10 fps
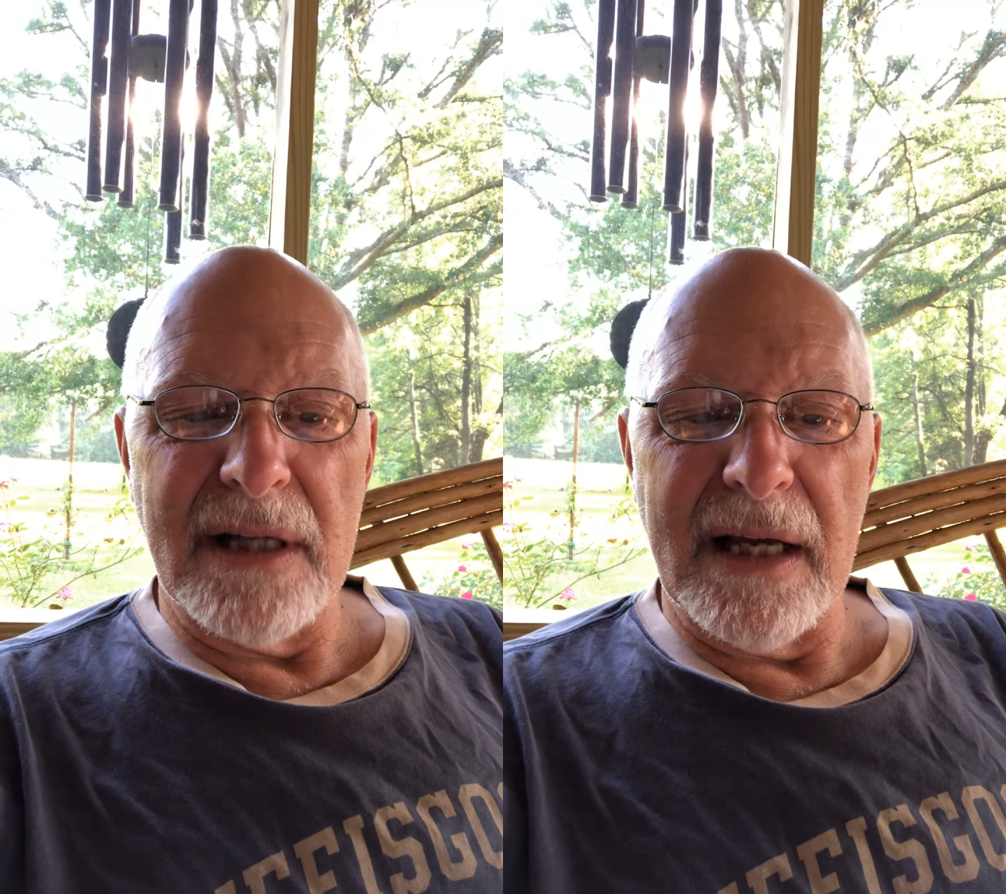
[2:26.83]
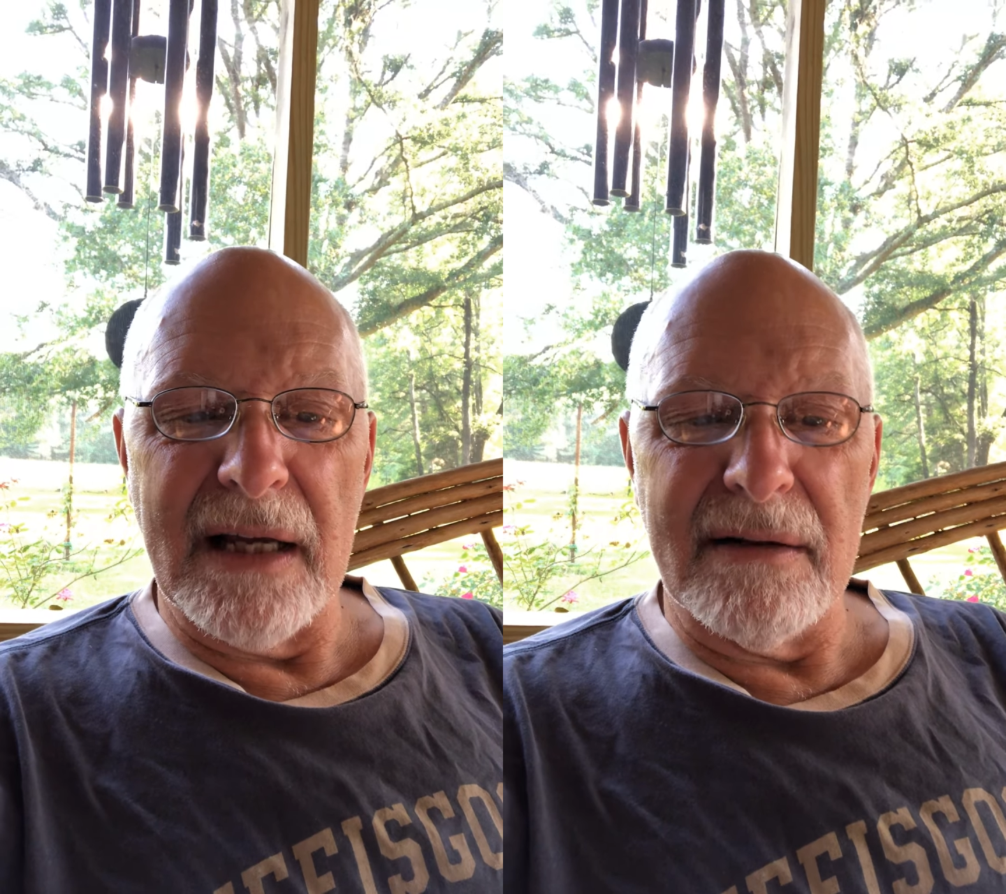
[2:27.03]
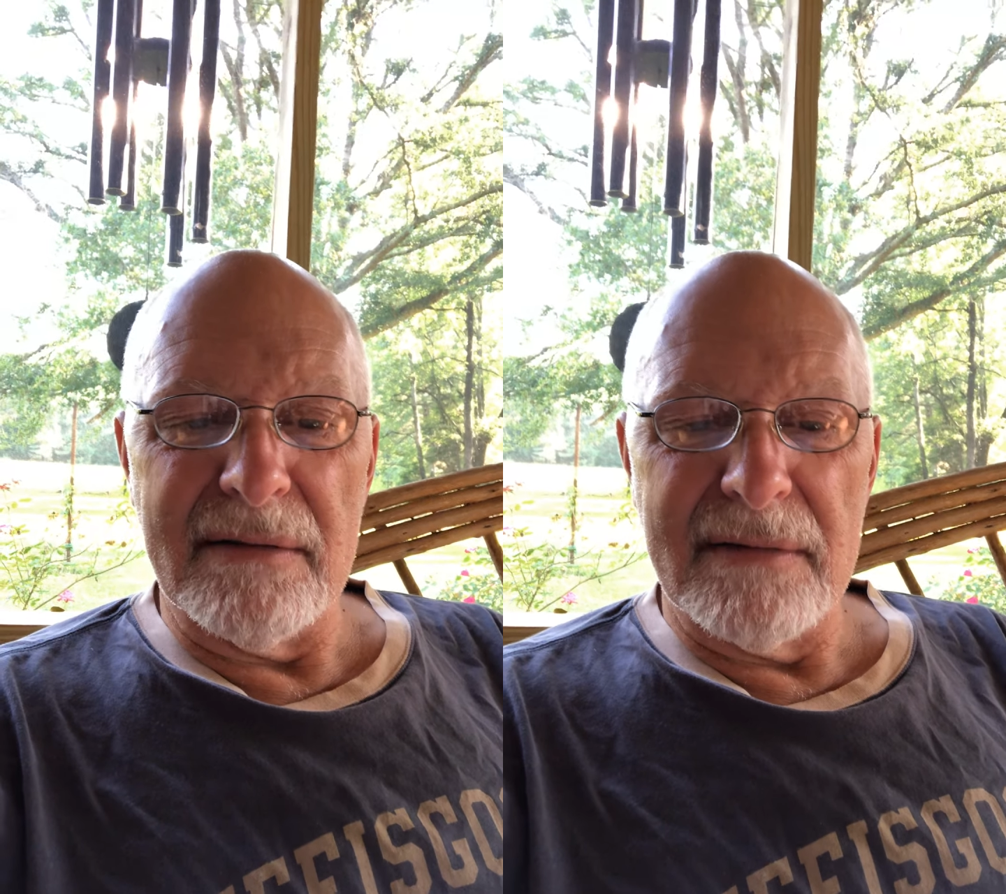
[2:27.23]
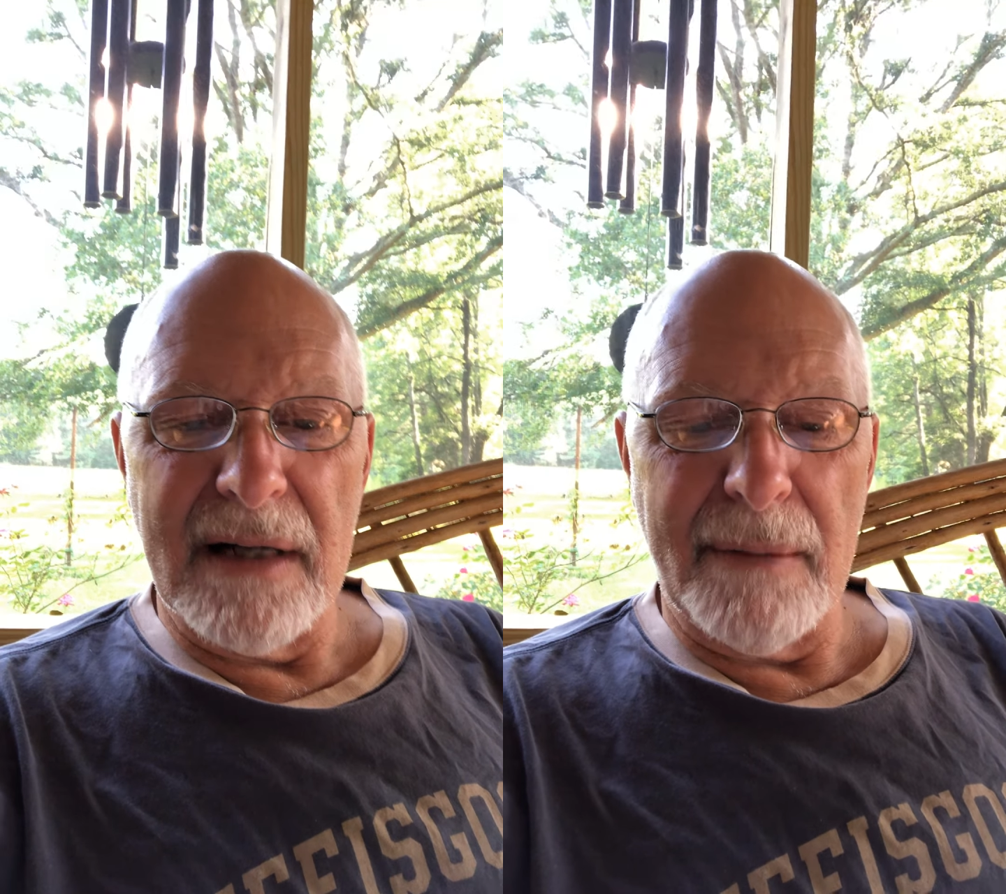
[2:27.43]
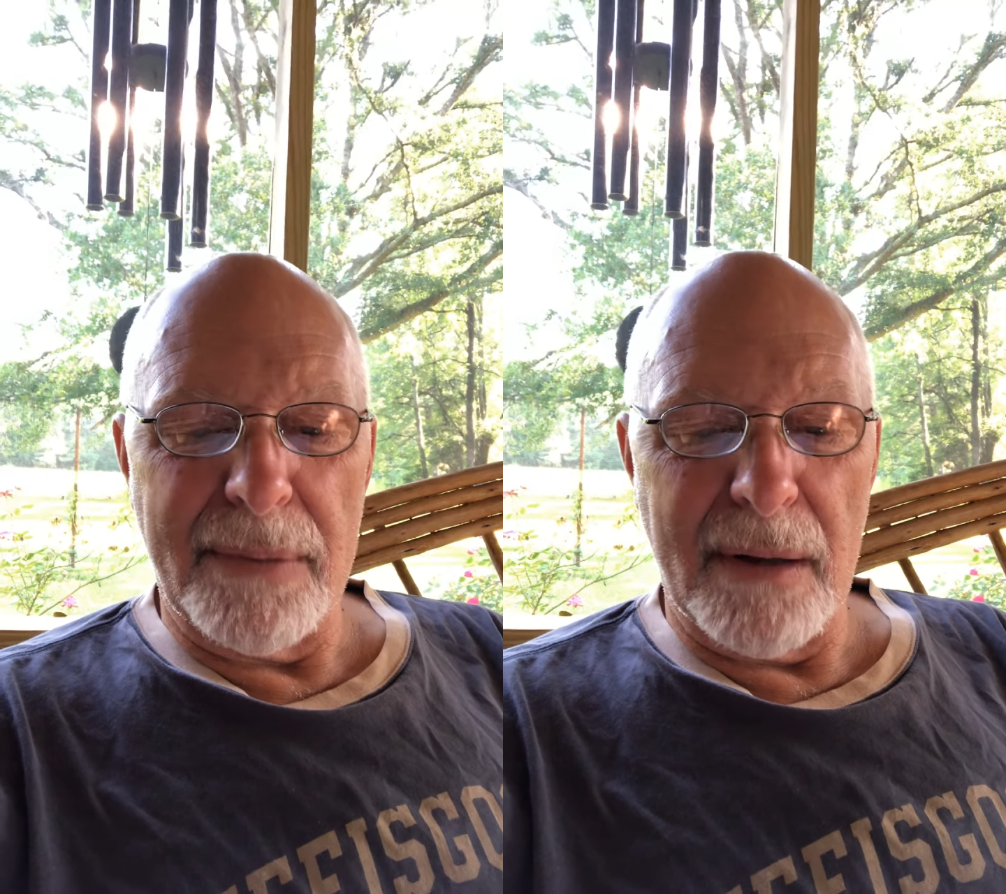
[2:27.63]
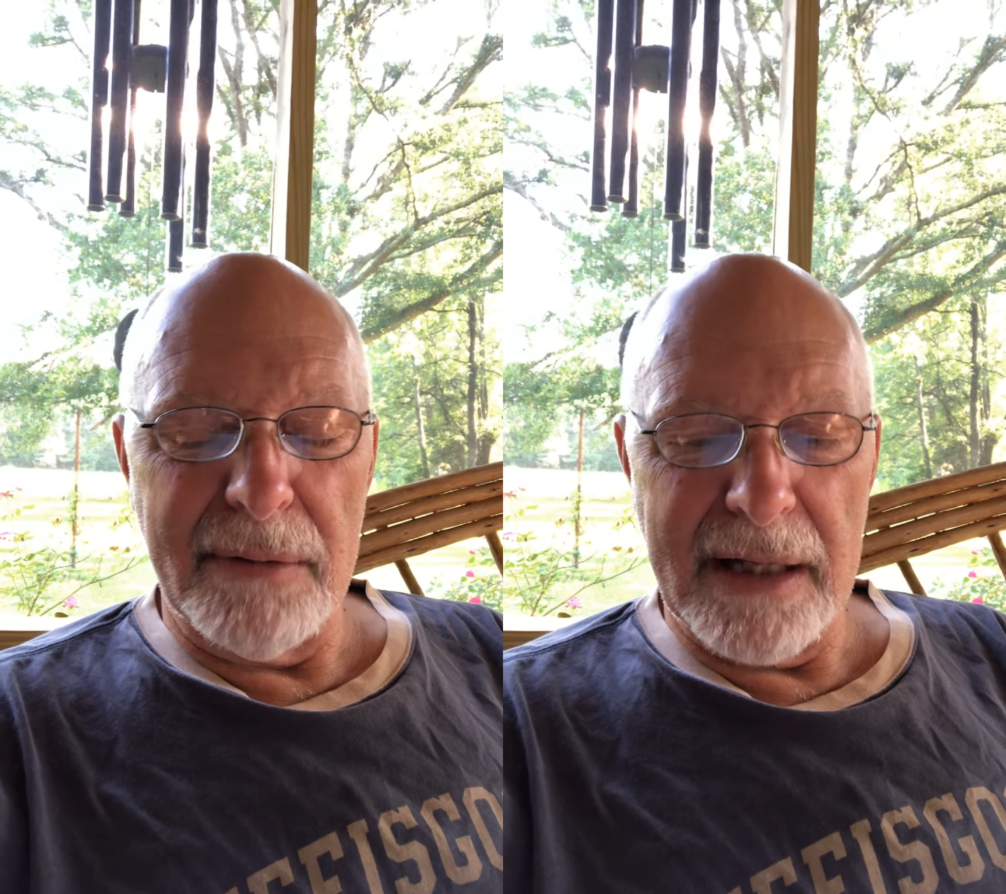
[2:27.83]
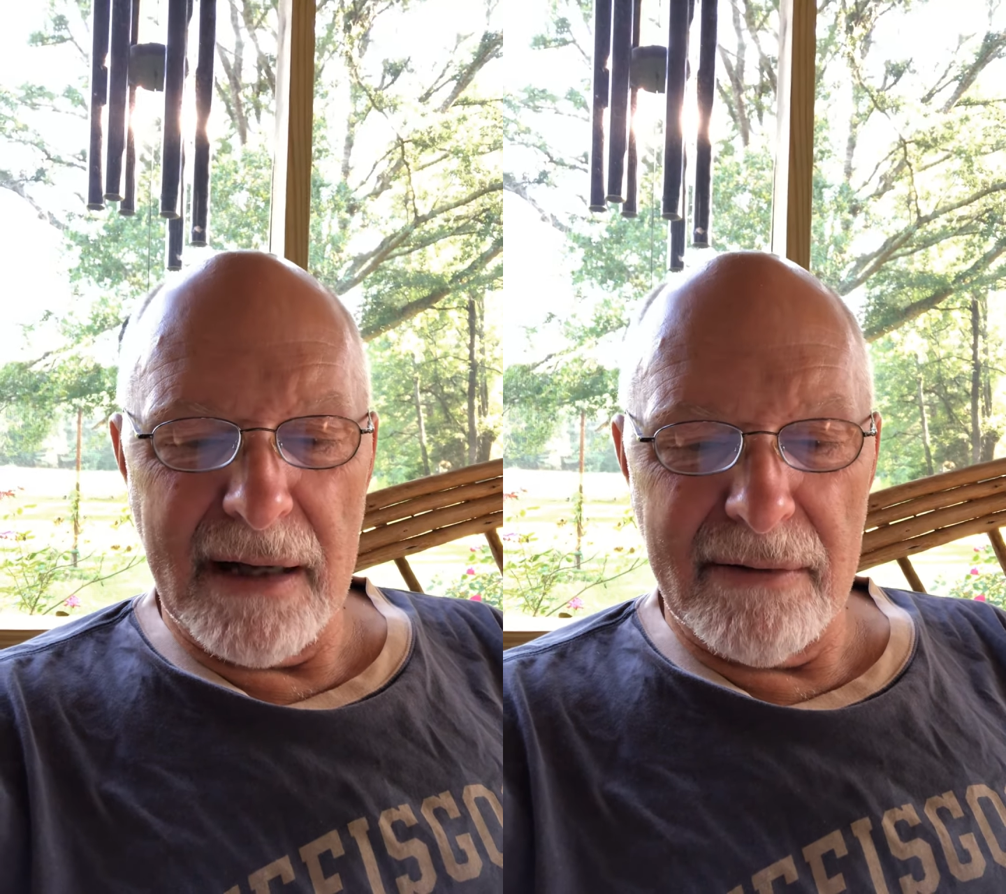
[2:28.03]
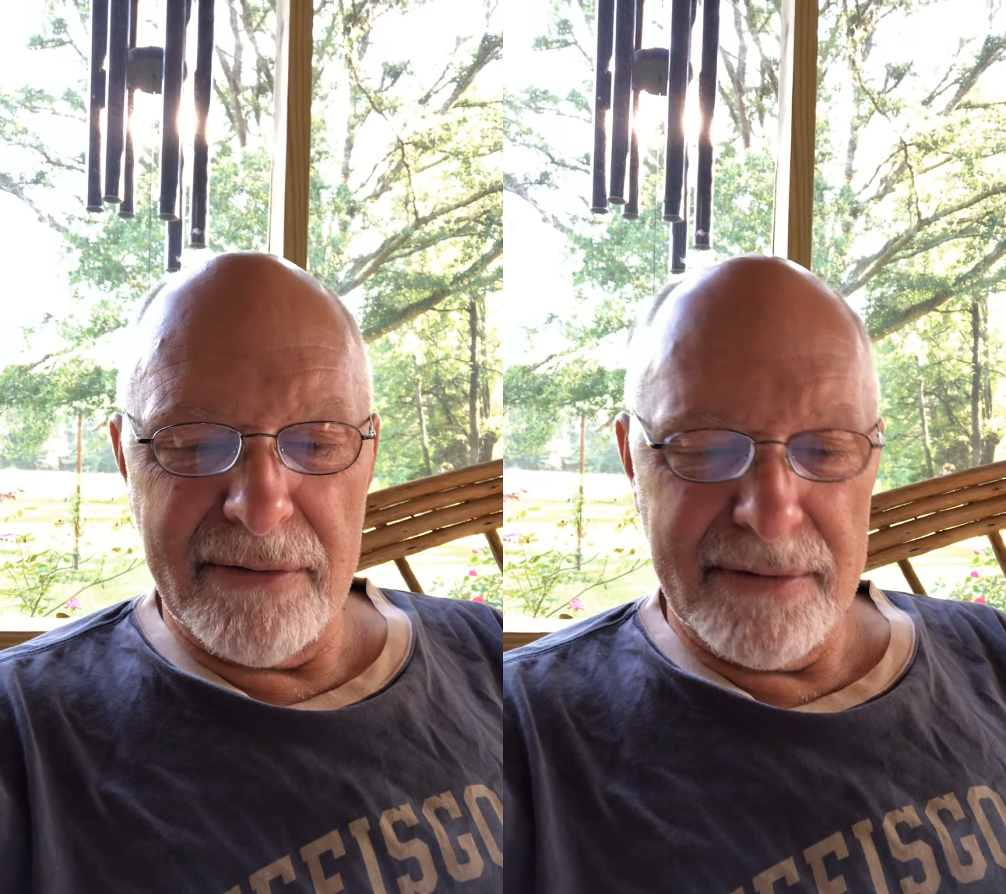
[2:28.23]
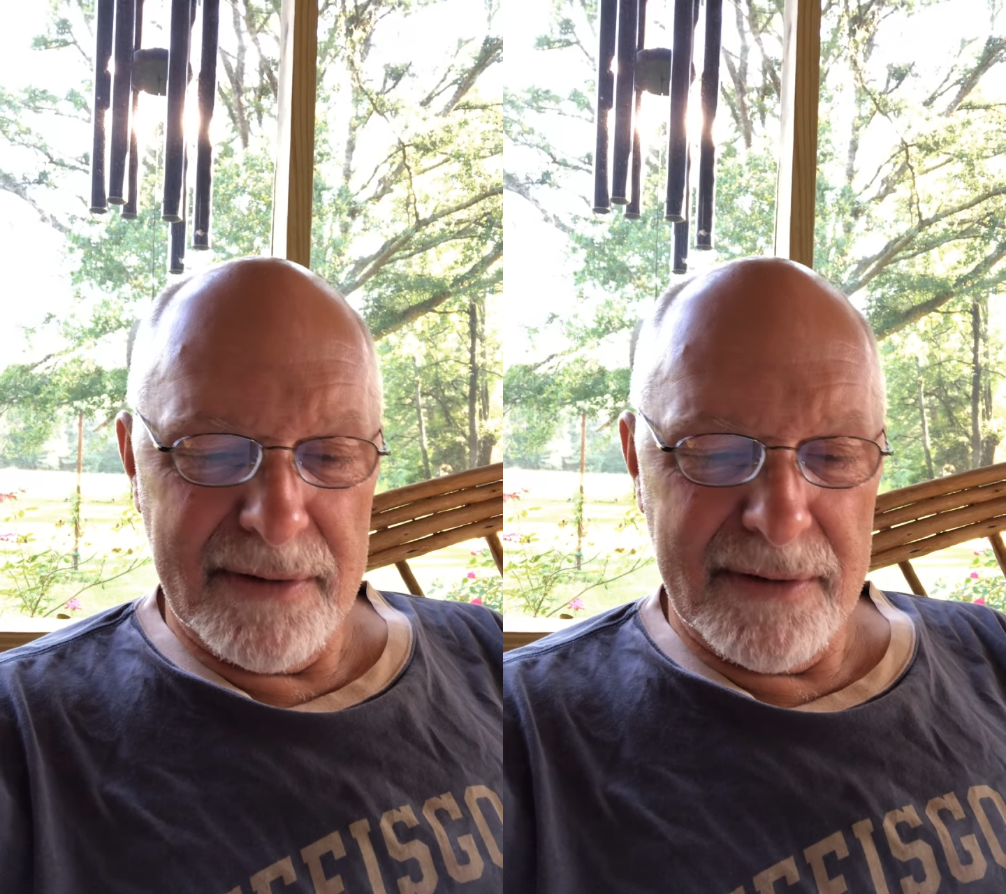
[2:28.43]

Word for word: and I probably have